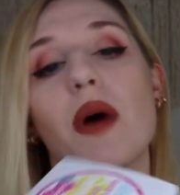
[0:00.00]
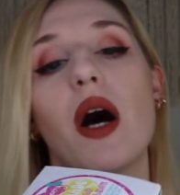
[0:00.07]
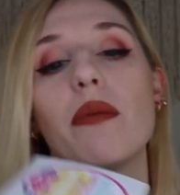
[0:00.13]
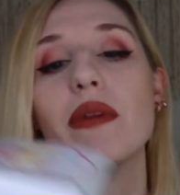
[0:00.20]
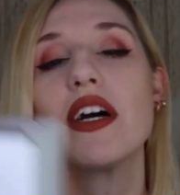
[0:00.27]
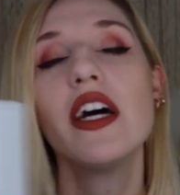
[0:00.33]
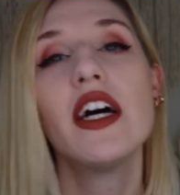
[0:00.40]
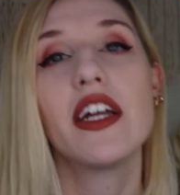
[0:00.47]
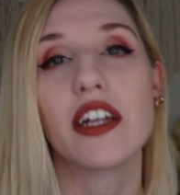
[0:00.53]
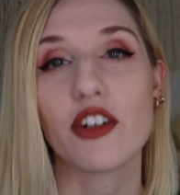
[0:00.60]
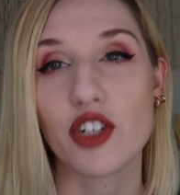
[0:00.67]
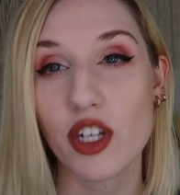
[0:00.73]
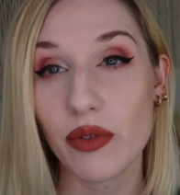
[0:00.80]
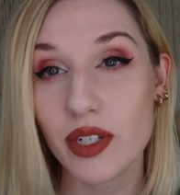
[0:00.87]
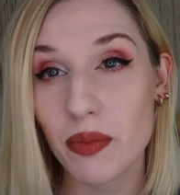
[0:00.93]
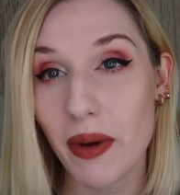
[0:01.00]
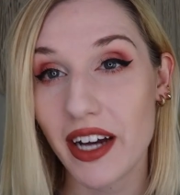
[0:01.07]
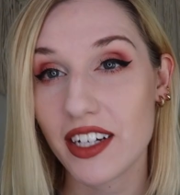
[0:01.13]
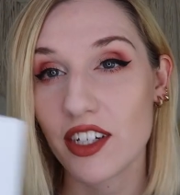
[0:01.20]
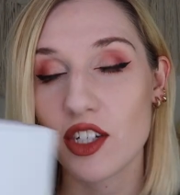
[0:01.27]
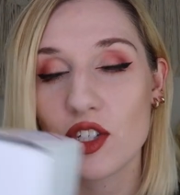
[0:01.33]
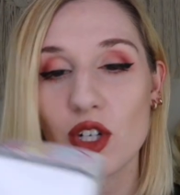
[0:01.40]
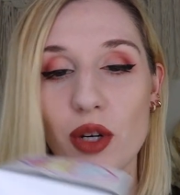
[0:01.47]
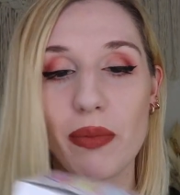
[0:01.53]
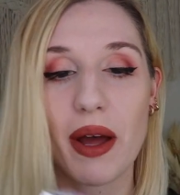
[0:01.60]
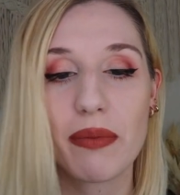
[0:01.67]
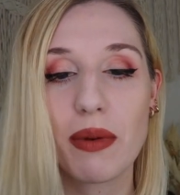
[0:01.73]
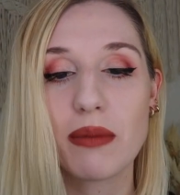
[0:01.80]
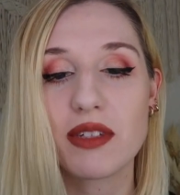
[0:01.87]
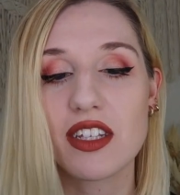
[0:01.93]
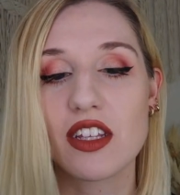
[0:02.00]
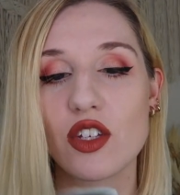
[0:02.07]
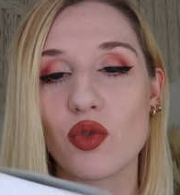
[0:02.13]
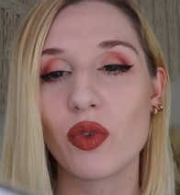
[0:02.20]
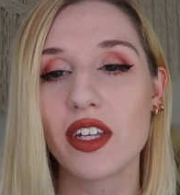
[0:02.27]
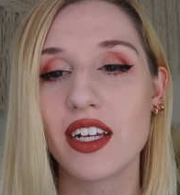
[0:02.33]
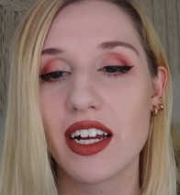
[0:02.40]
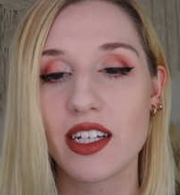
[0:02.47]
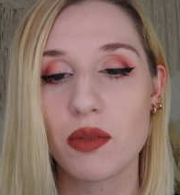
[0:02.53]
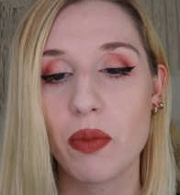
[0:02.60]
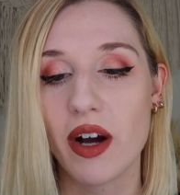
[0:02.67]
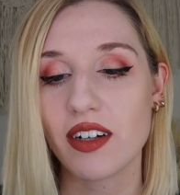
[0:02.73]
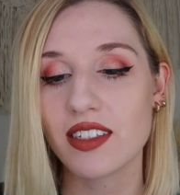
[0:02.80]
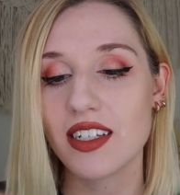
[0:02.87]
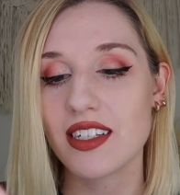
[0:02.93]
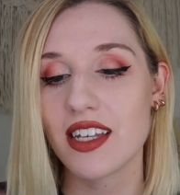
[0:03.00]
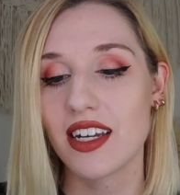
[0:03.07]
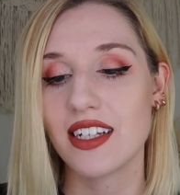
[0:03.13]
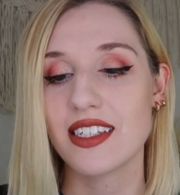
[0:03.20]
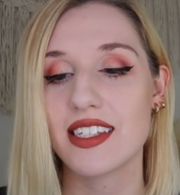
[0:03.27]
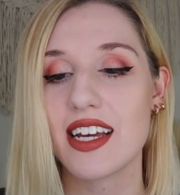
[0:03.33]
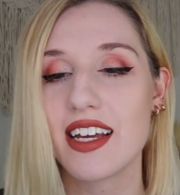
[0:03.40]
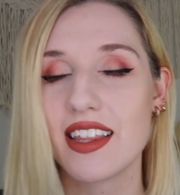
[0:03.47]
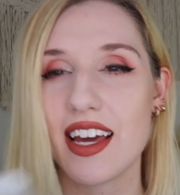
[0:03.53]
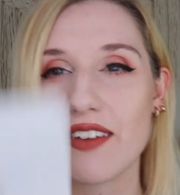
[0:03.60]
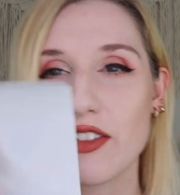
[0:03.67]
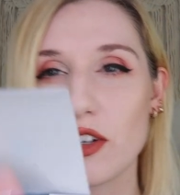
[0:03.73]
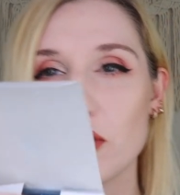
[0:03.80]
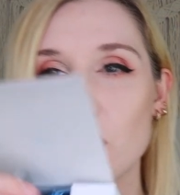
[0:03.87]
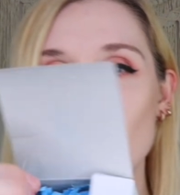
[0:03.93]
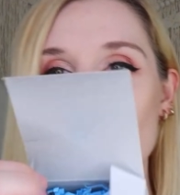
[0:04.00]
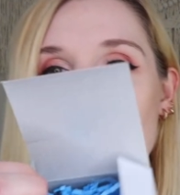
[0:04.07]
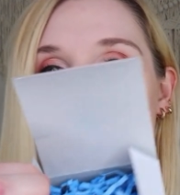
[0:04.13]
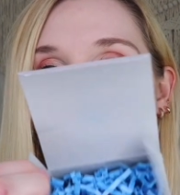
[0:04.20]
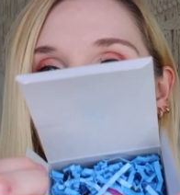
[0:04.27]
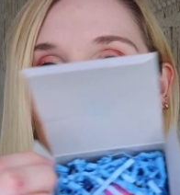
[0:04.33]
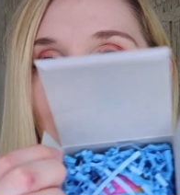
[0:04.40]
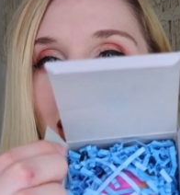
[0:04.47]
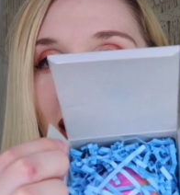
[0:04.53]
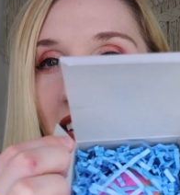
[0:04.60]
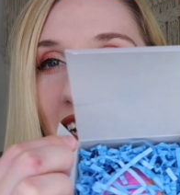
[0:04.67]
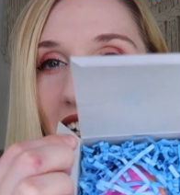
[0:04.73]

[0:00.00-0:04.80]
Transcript: bomb. Now, she always packages her bath bombs in these really nice boxes, and inside they have little squiggles